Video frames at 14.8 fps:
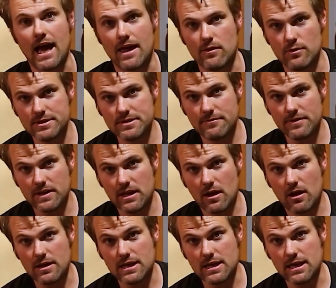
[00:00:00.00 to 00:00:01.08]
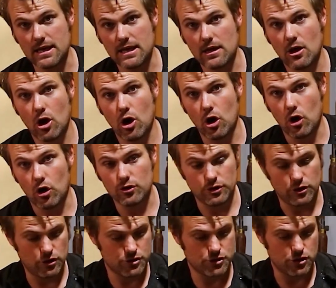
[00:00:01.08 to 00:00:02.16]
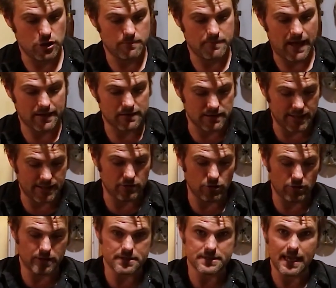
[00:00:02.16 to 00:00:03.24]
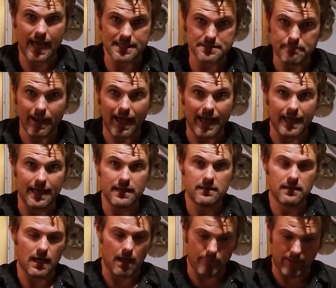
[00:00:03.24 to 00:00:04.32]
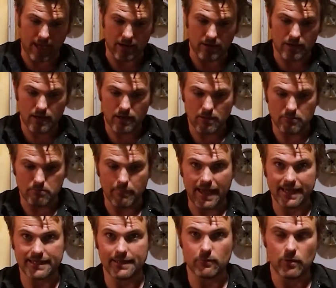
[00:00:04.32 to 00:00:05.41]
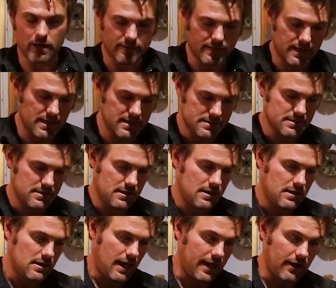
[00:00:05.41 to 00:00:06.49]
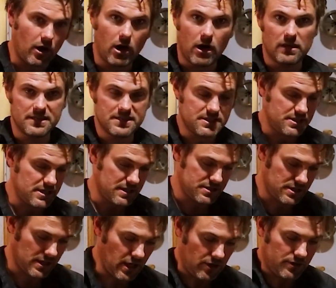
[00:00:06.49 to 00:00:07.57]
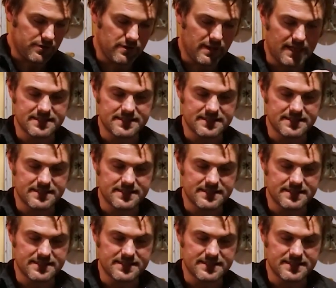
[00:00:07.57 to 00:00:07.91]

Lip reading: And there is a video here on YouTube that Glenn Lucas has made about making one of these, and I highly suggest you go and do that.